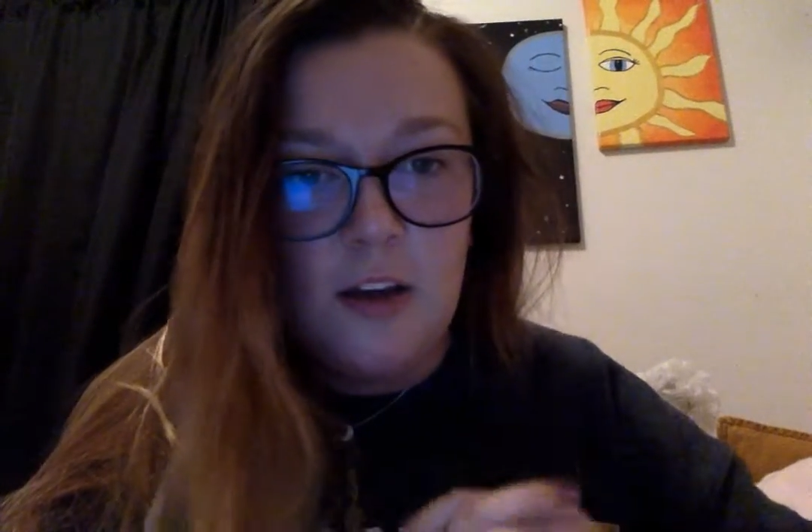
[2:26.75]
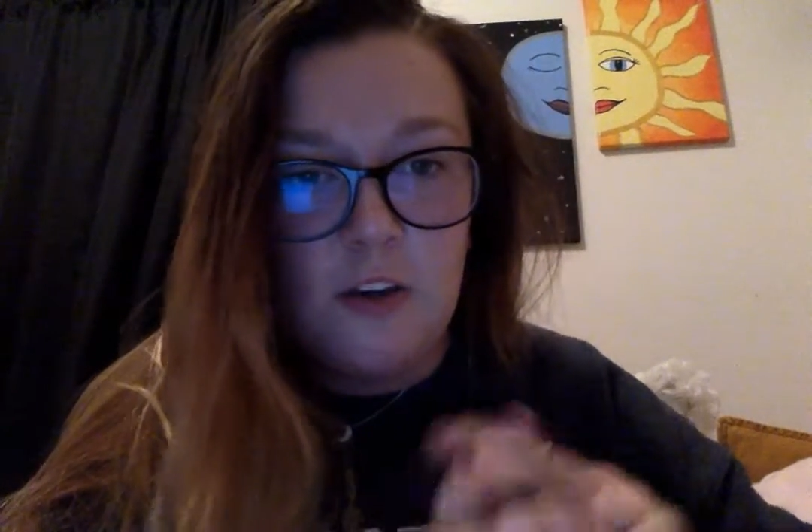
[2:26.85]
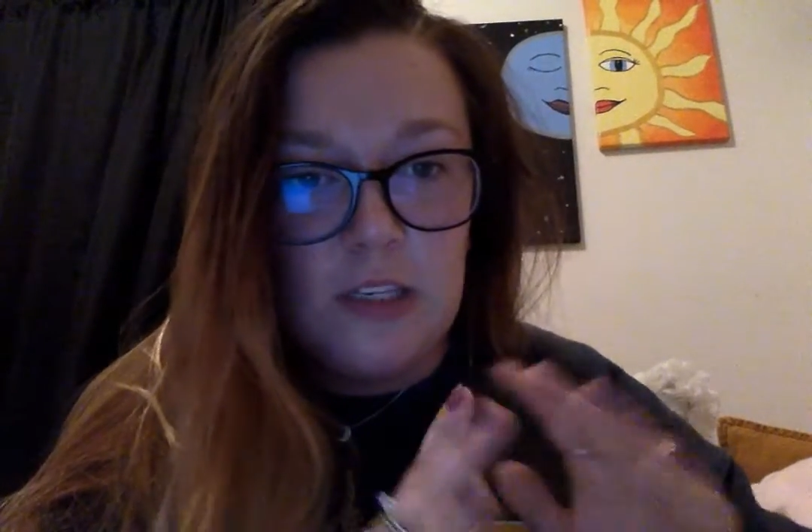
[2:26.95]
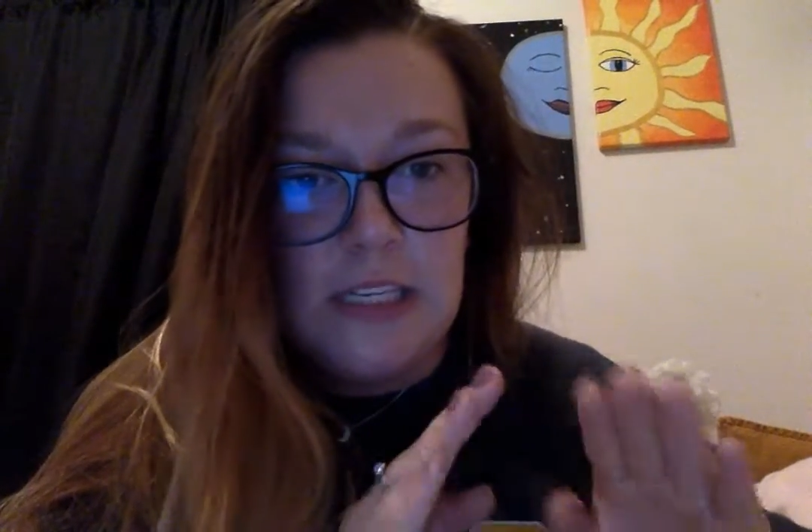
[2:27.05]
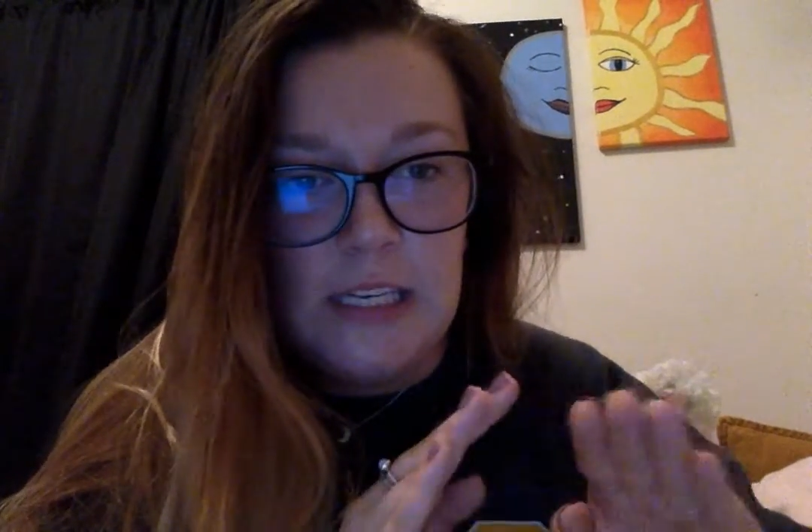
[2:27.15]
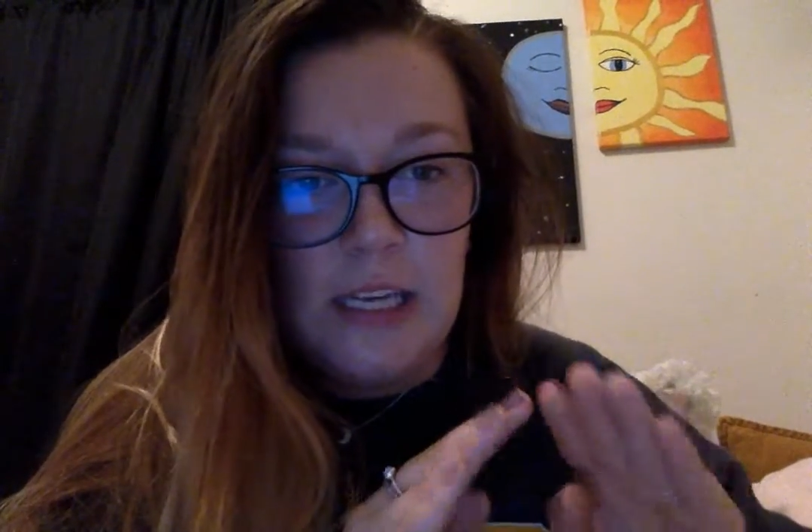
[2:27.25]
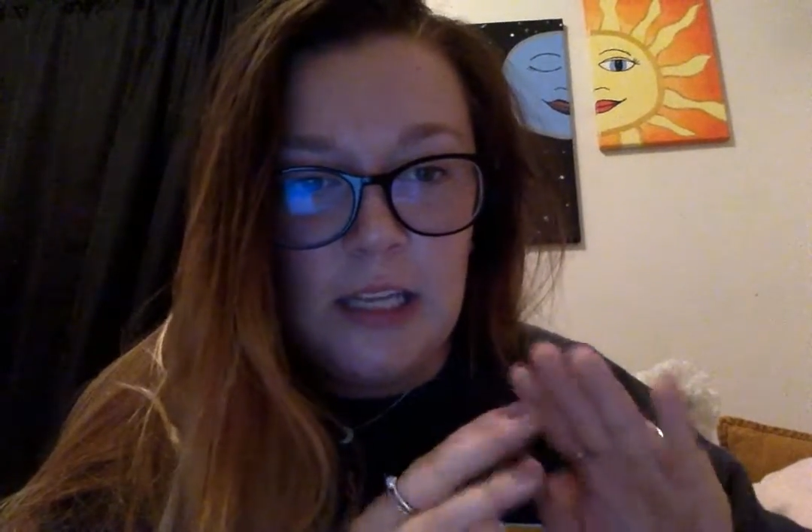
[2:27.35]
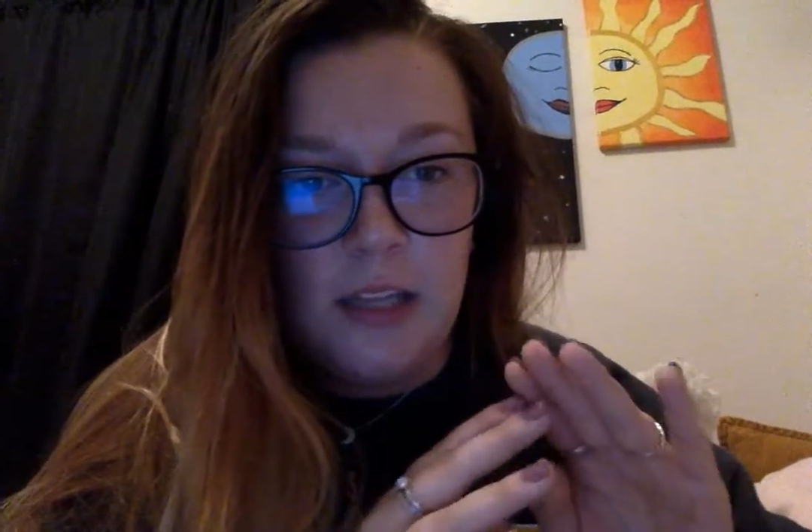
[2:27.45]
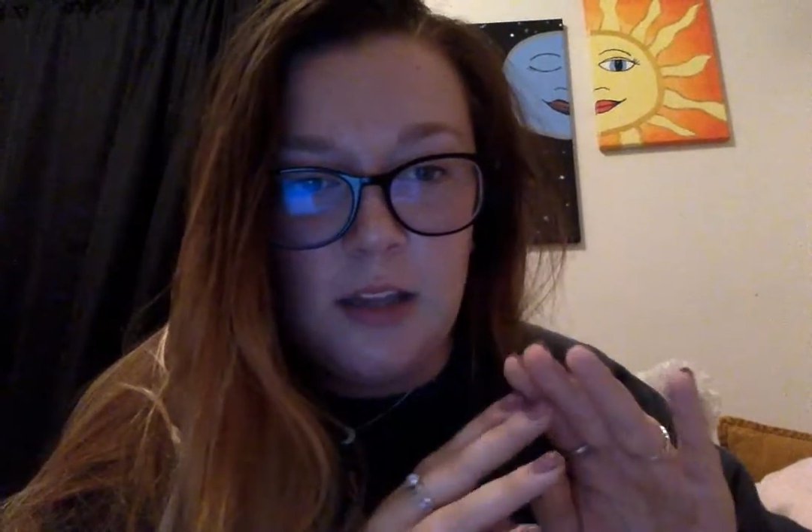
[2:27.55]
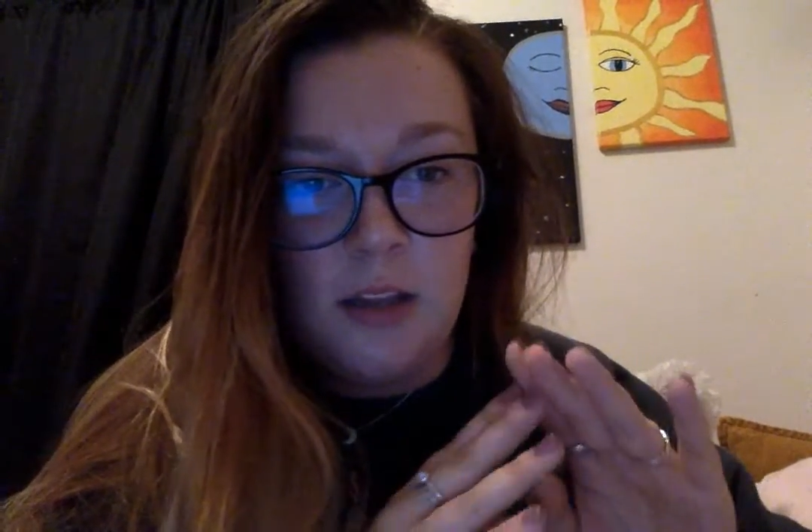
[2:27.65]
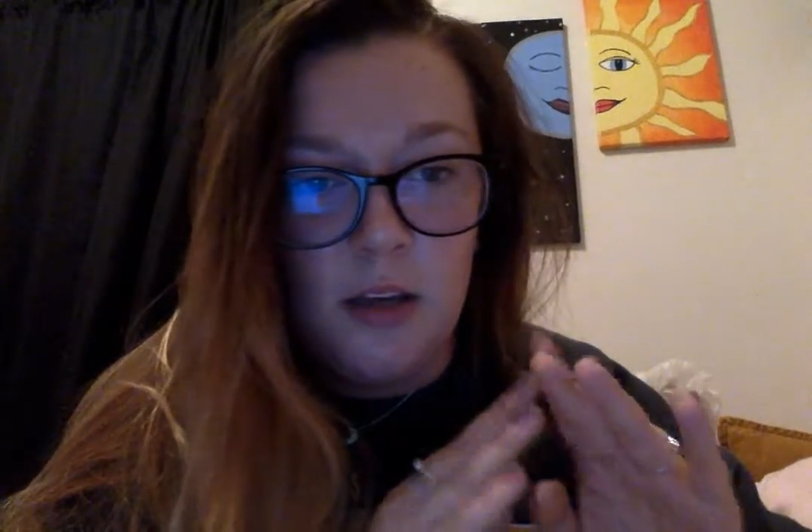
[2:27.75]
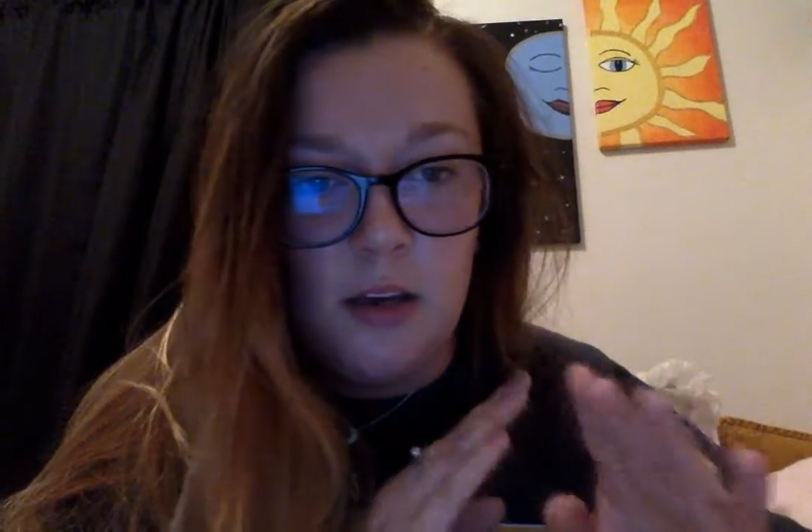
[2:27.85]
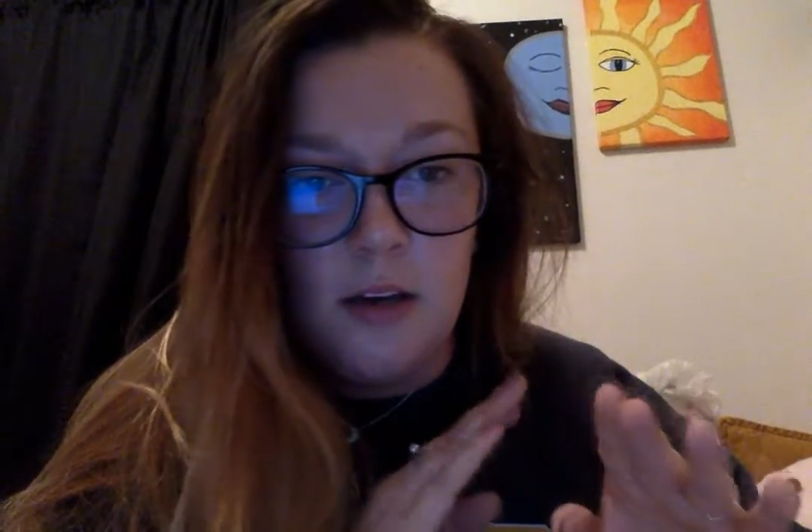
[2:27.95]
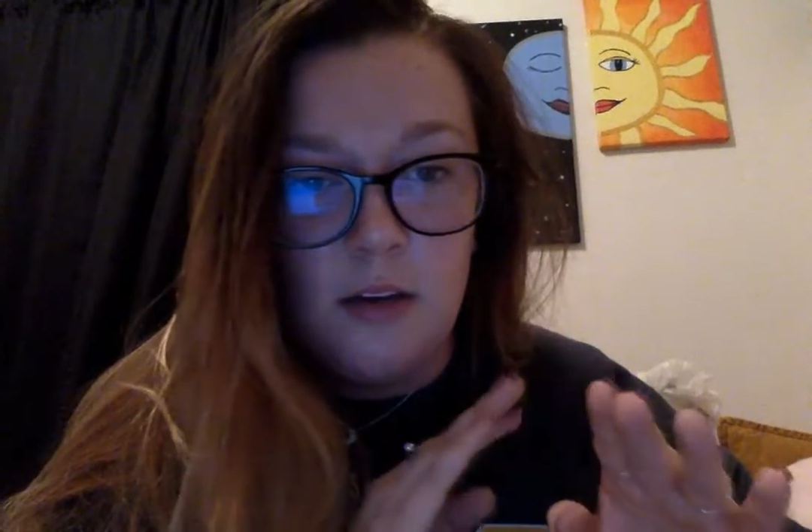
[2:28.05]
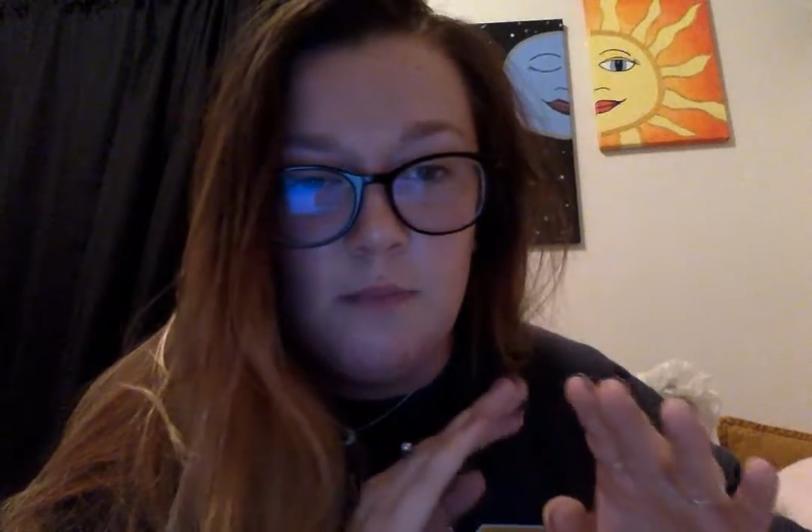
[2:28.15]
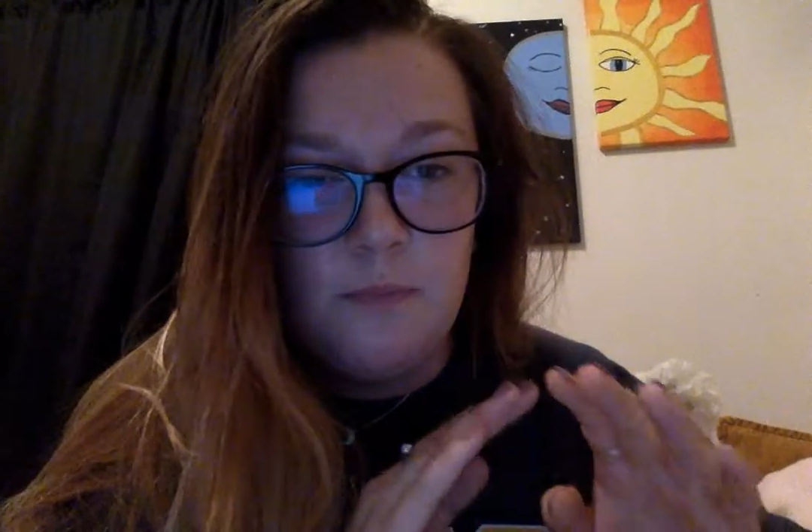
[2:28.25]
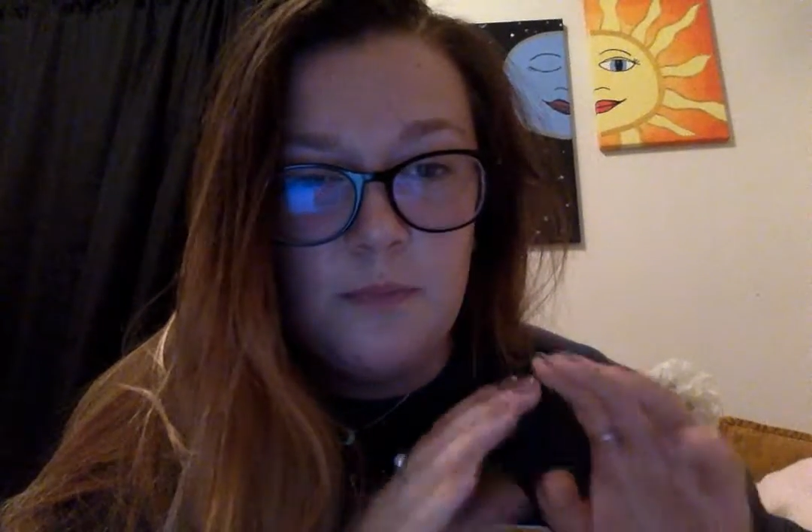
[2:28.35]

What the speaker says: critiquing the